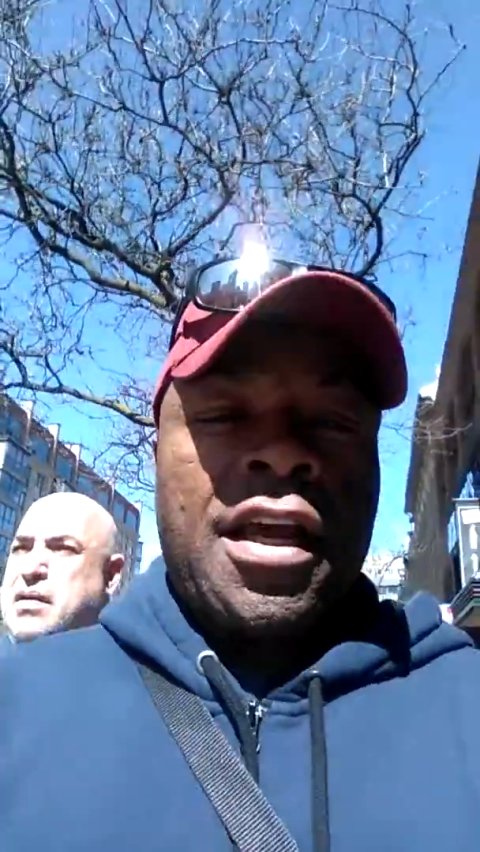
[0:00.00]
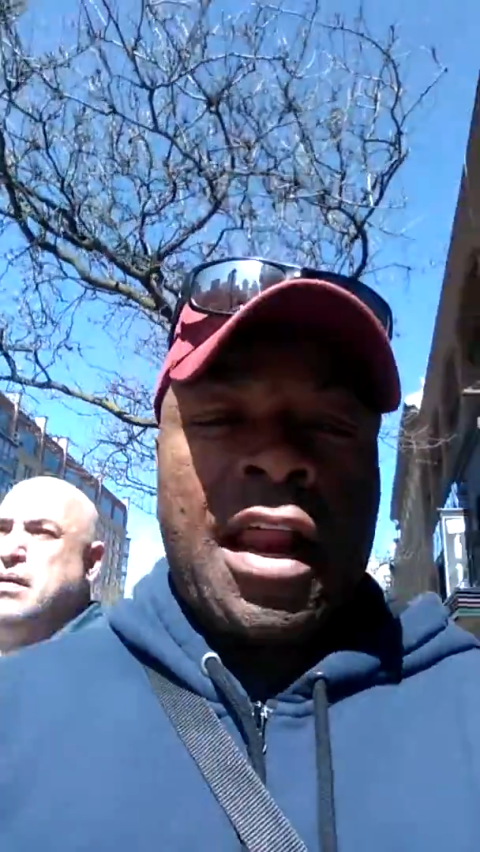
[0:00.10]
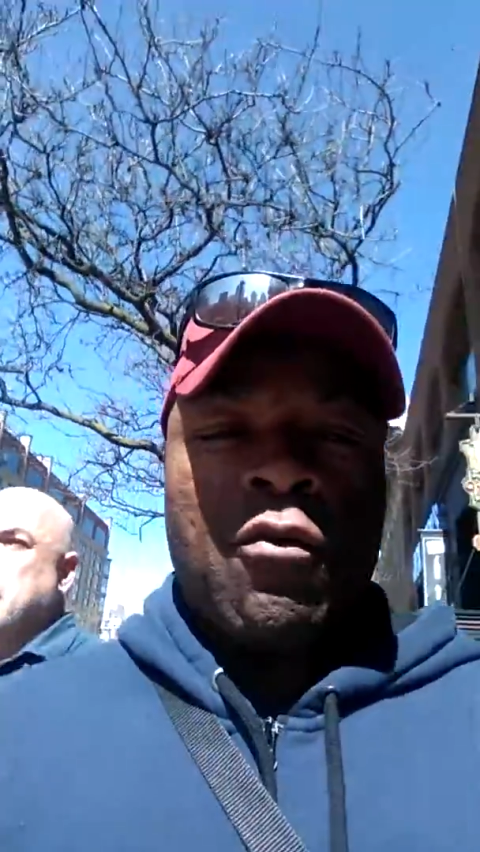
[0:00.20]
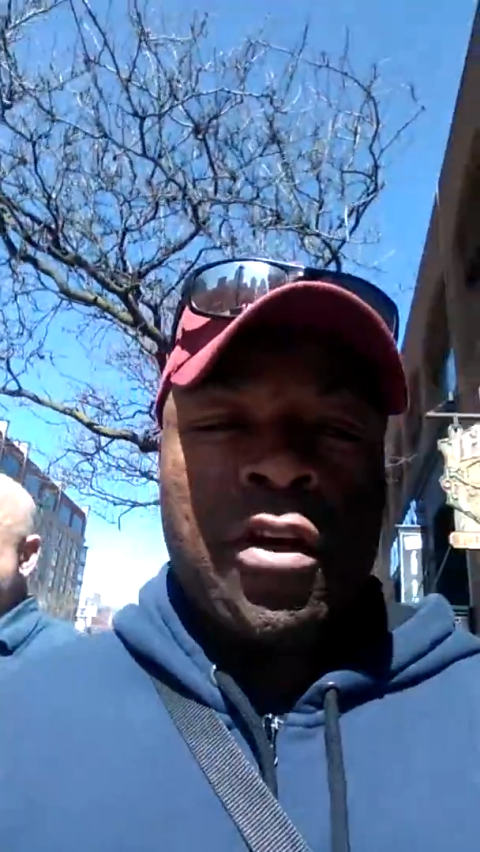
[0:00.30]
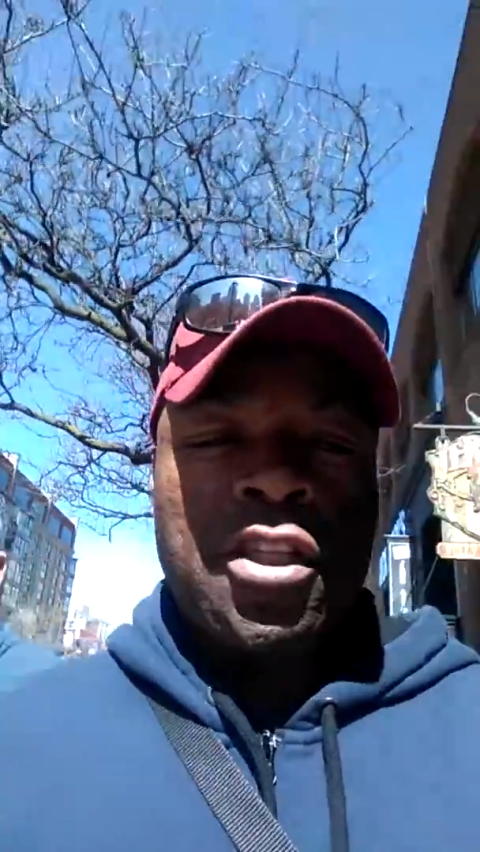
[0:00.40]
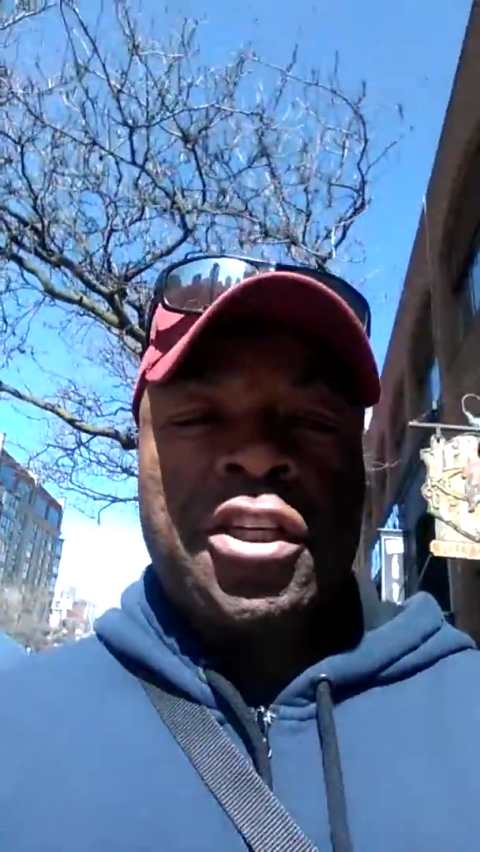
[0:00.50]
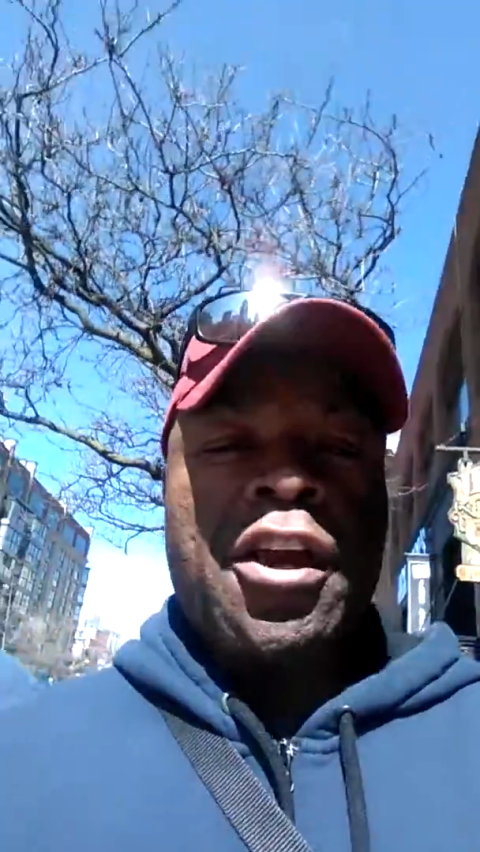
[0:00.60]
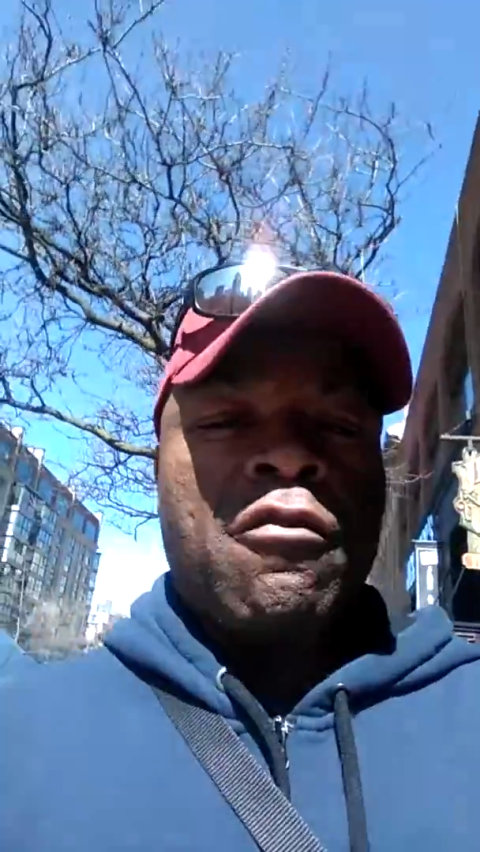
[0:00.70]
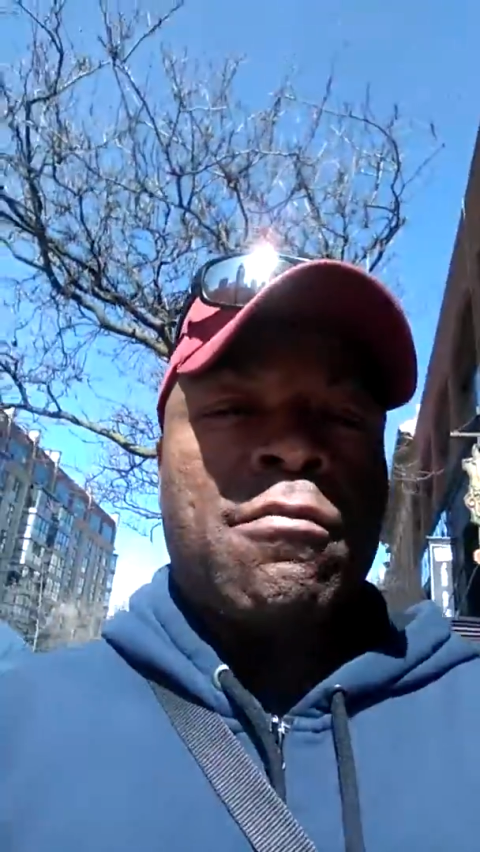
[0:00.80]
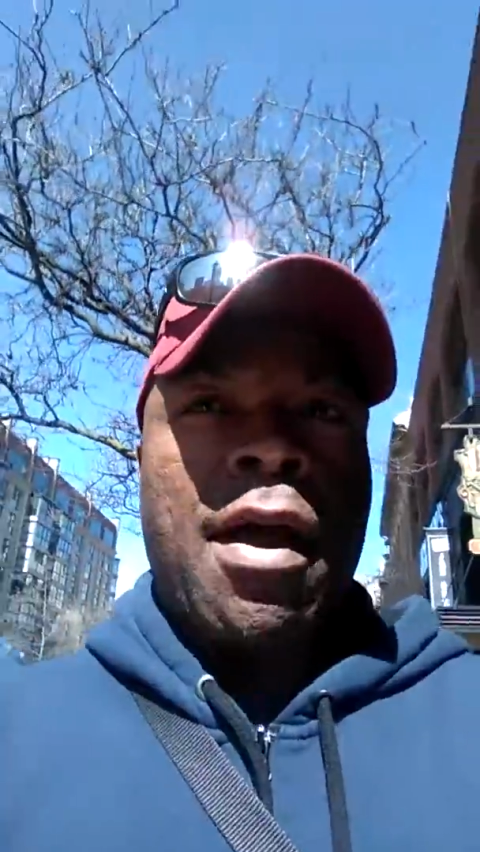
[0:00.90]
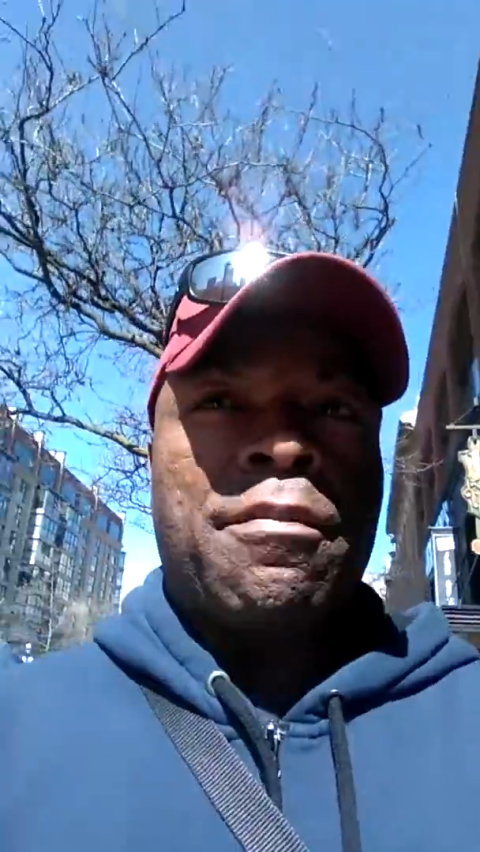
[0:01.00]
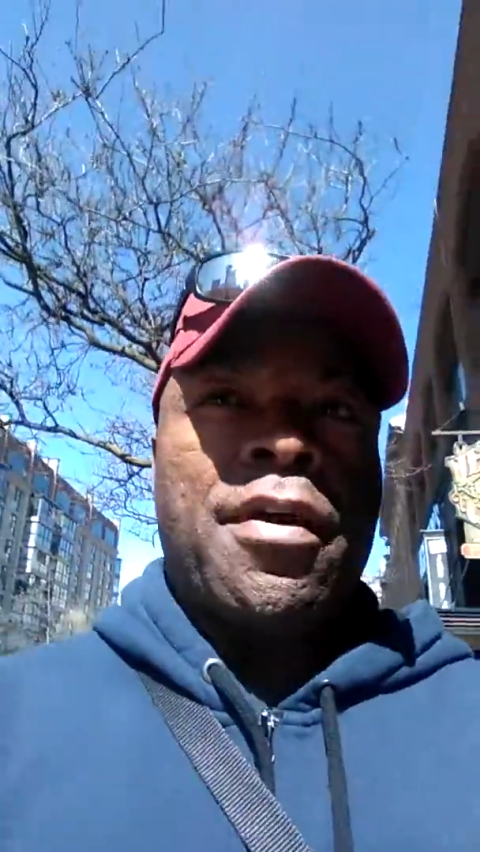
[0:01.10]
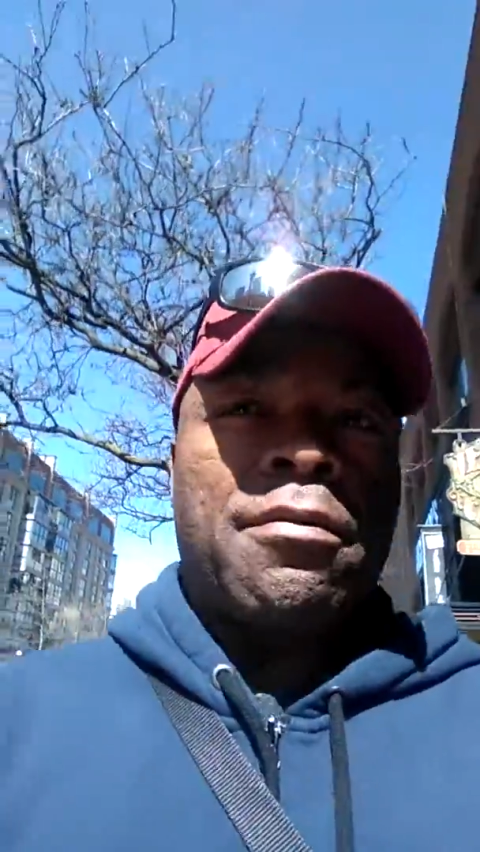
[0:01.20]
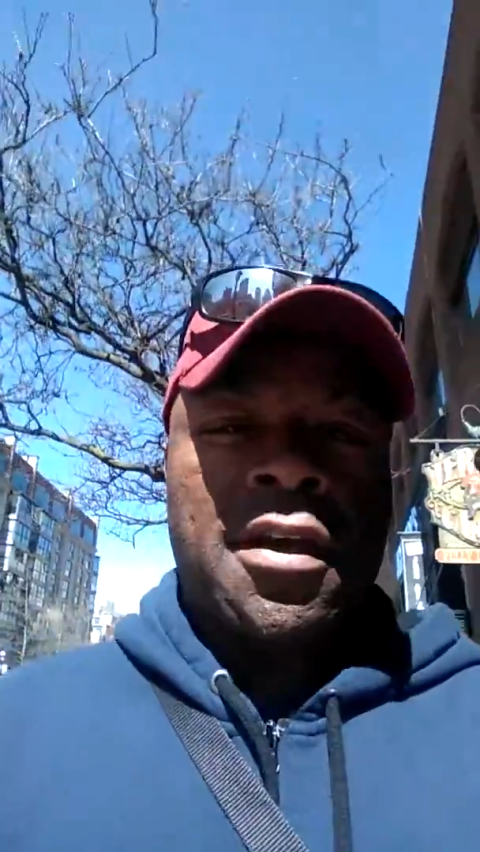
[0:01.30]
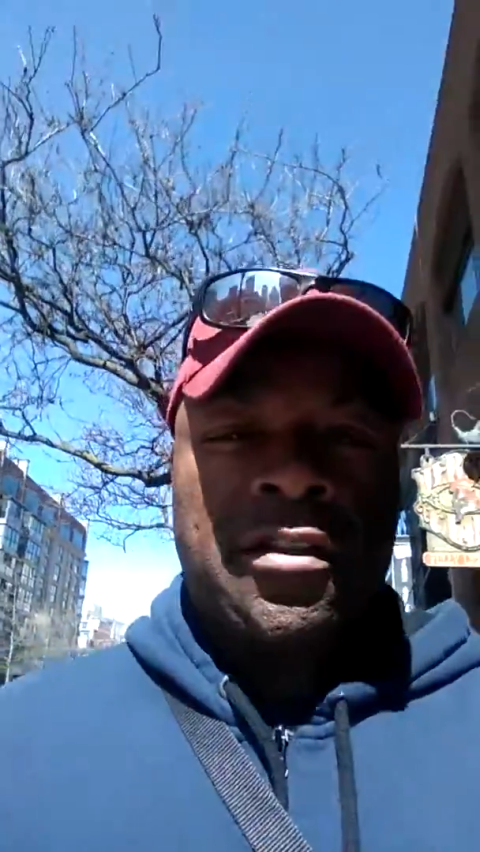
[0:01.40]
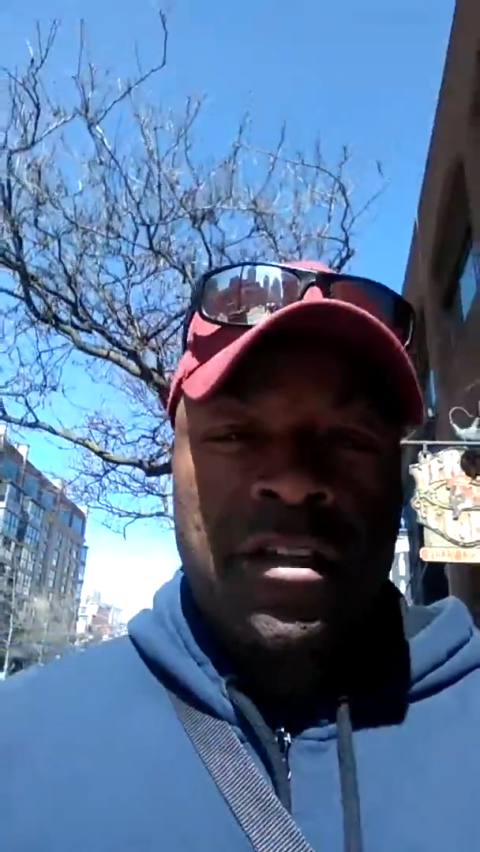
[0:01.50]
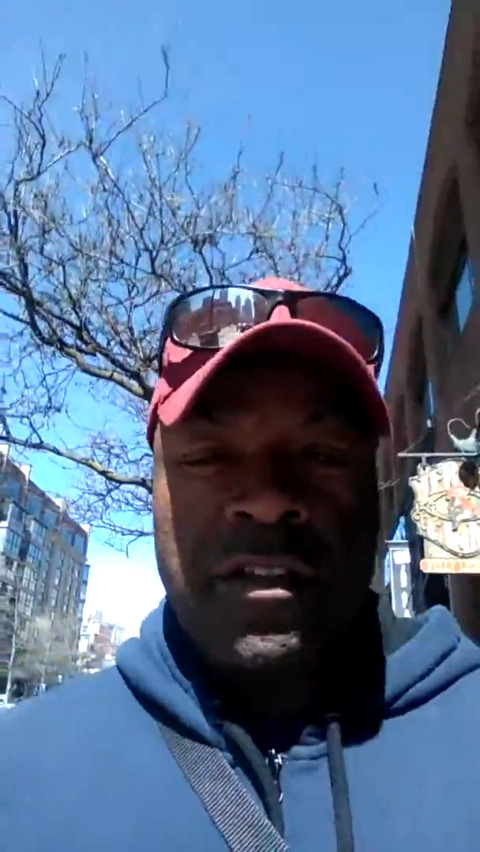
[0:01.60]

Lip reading: and I wanted to share it with my public.